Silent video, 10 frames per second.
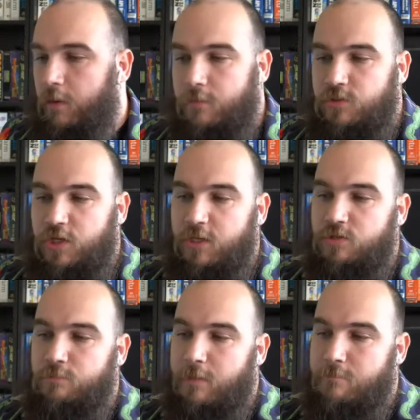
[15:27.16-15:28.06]

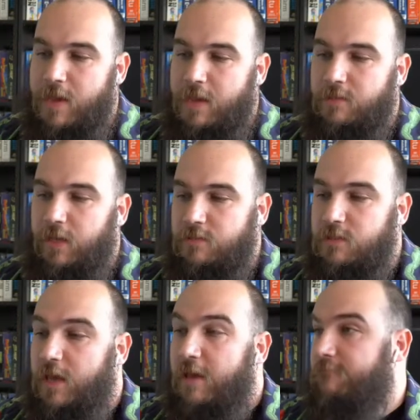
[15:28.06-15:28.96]

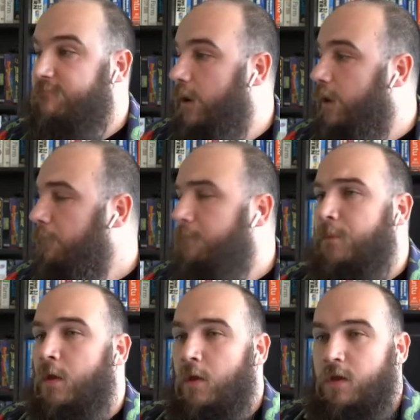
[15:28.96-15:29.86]
main.tf file
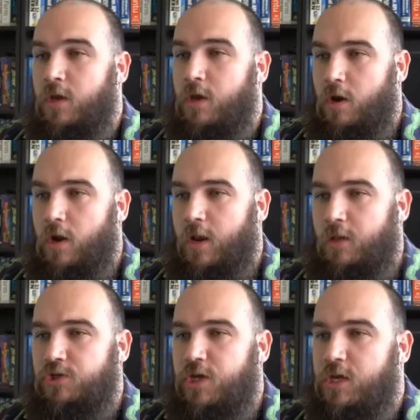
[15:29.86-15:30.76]
here, and I'll
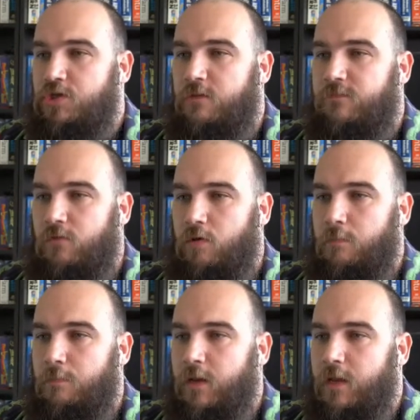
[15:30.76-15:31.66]
change it
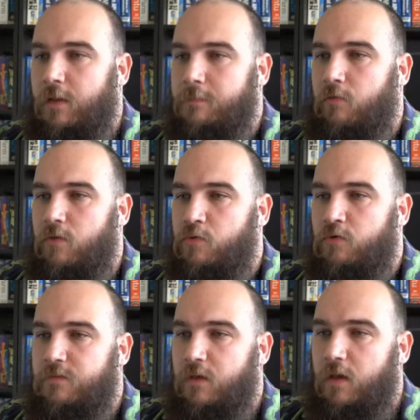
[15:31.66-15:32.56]
from, again, I'm going to
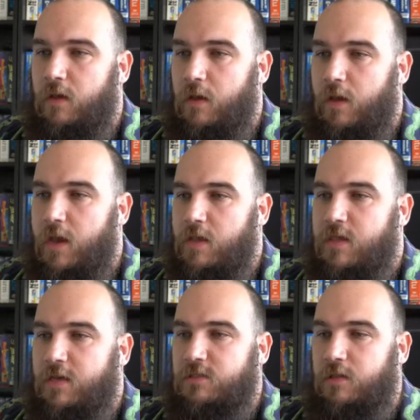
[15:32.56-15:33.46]
remove the
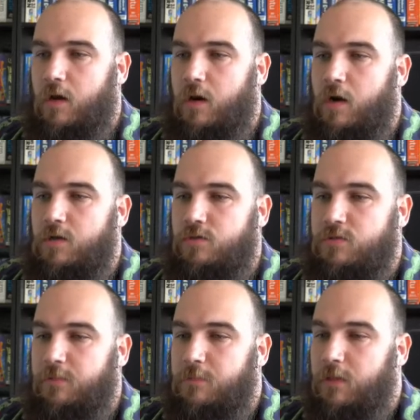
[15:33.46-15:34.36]
8x large to
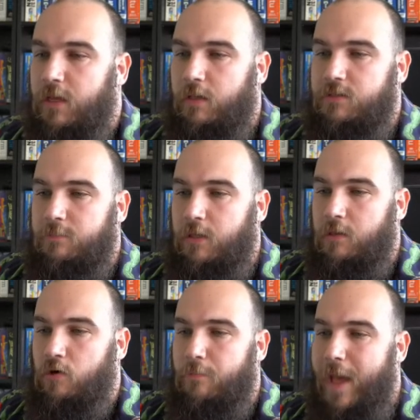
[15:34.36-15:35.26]
something else. I'm going to
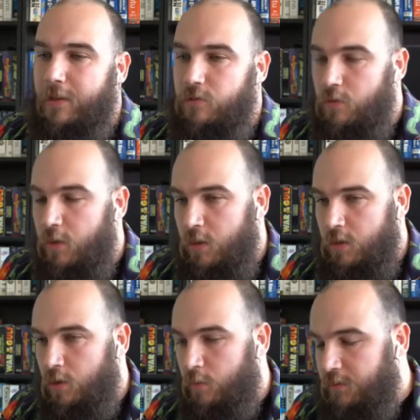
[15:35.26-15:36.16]
go back to,
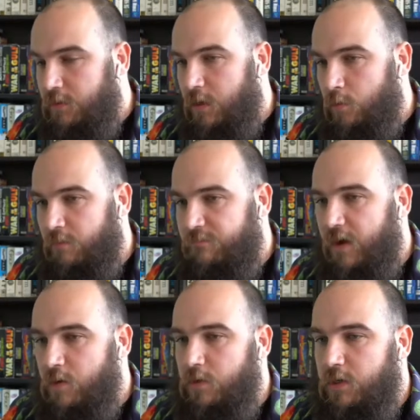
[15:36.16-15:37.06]
you know what, we're
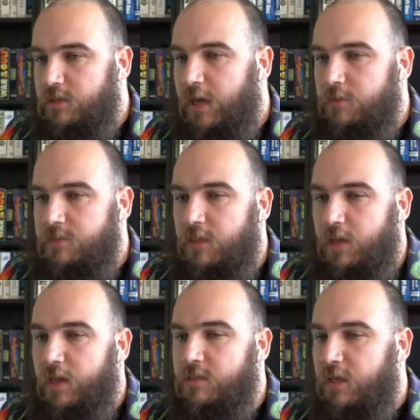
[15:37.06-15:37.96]
fine with 1,000
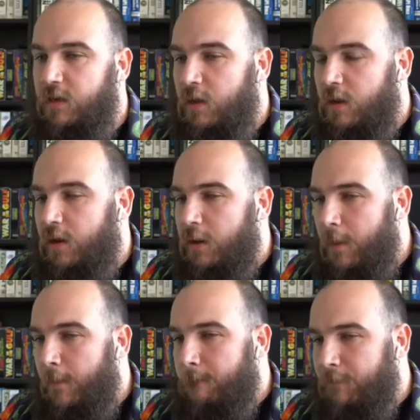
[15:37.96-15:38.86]
gigs,
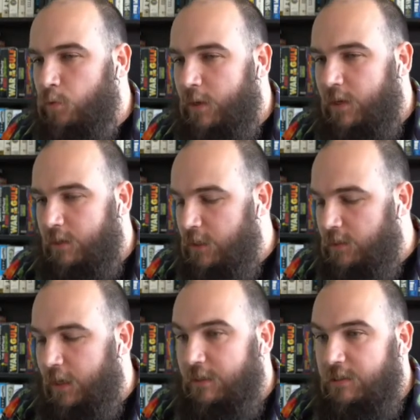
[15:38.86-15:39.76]
but we're going to need
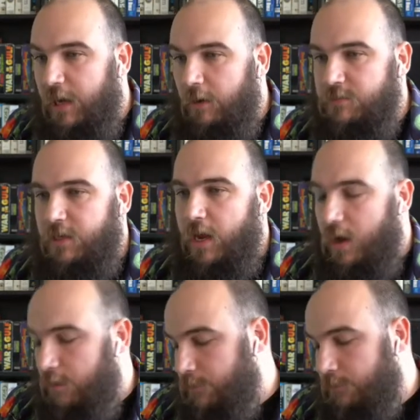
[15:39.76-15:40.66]
1,000
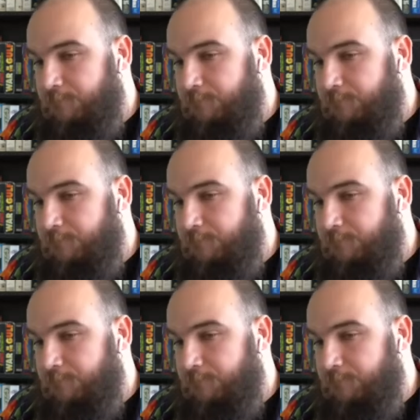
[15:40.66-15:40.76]
IOPS.